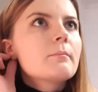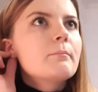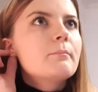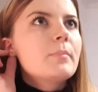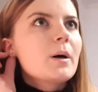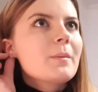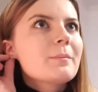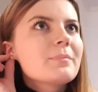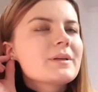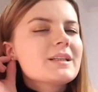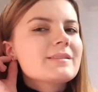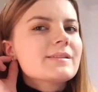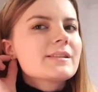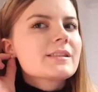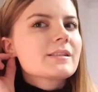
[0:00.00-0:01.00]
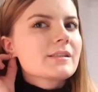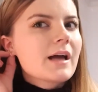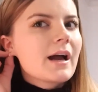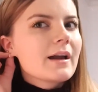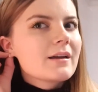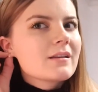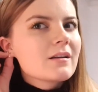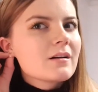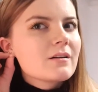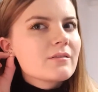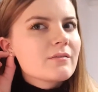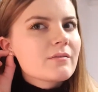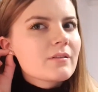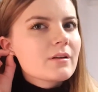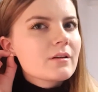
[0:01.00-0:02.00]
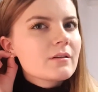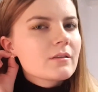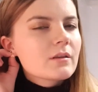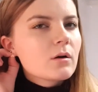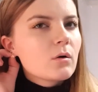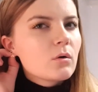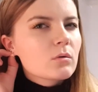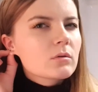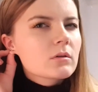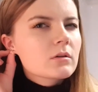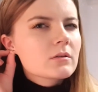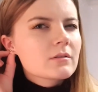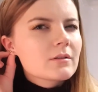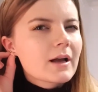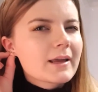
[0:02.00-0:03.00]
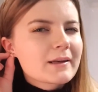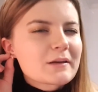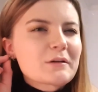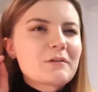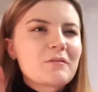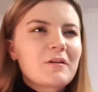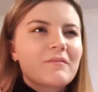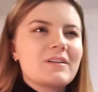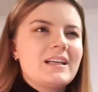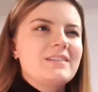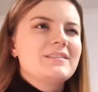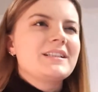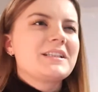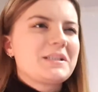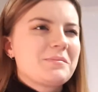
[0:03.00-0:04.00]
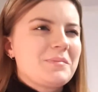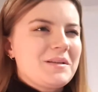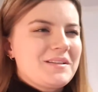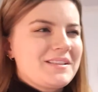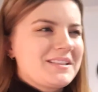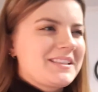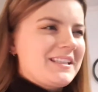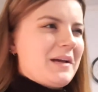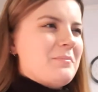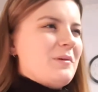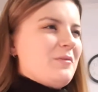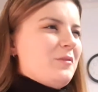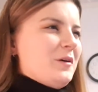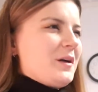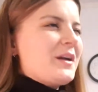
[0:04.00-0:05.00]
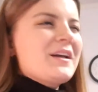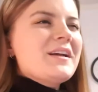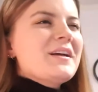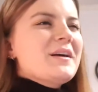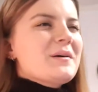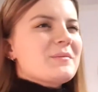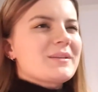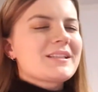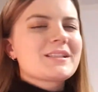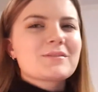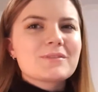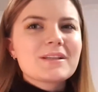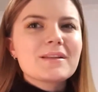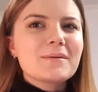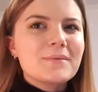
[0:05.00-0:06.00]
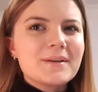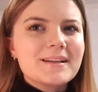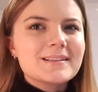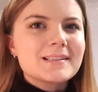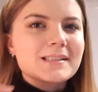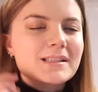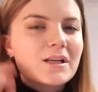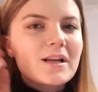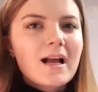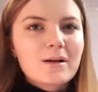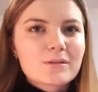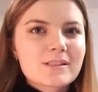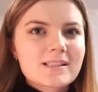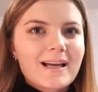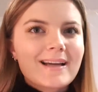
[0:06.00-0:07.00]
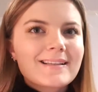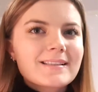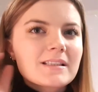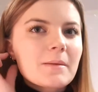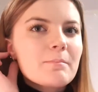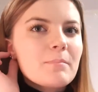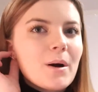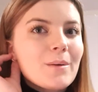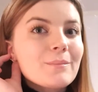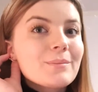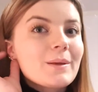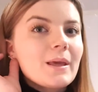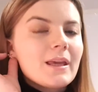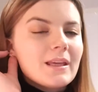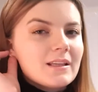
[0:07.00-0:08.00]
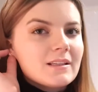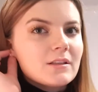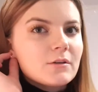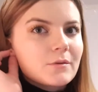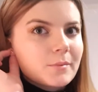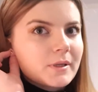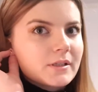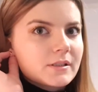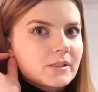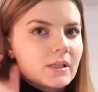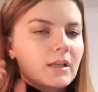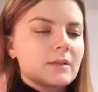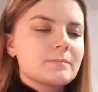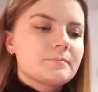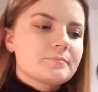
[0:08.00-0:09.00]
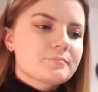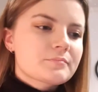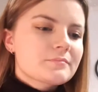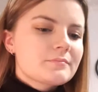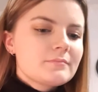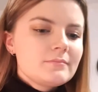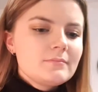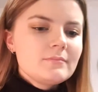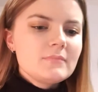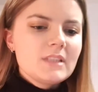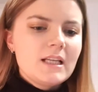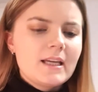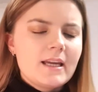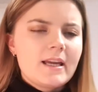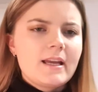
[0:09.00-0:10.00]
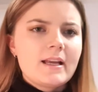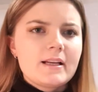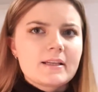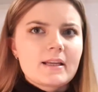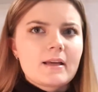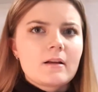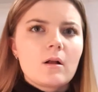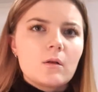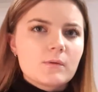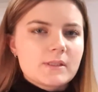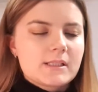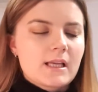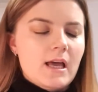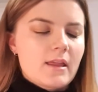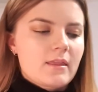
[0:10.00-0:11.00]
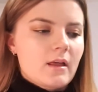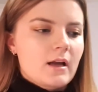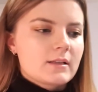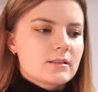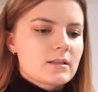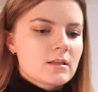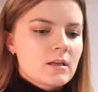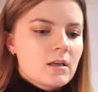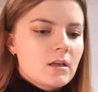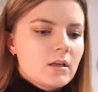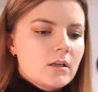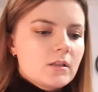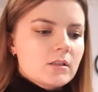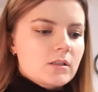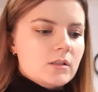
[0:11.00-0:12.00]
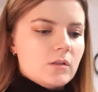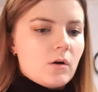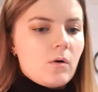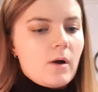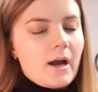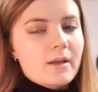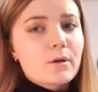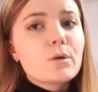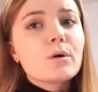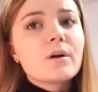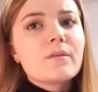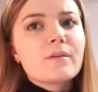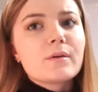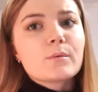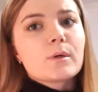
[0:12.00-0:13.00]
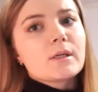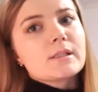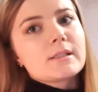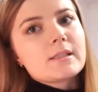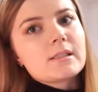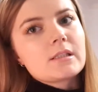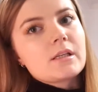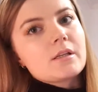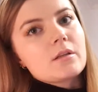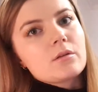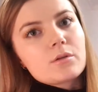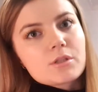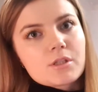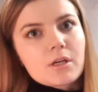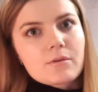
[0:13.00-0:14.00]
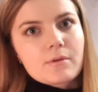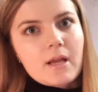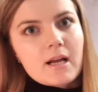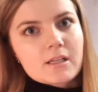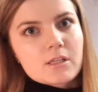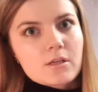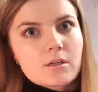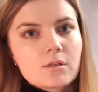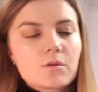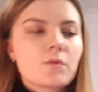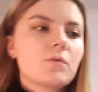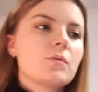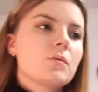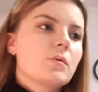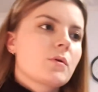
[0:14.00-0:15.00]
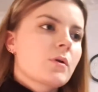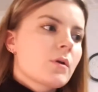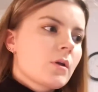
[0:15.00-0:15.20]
bump inside of the hole. I don't know if you've ever experienced that before, but it's really weird. It's not outside, it's a bump in your piercing. And I always had that. So I don't know if it was an allergic reaction to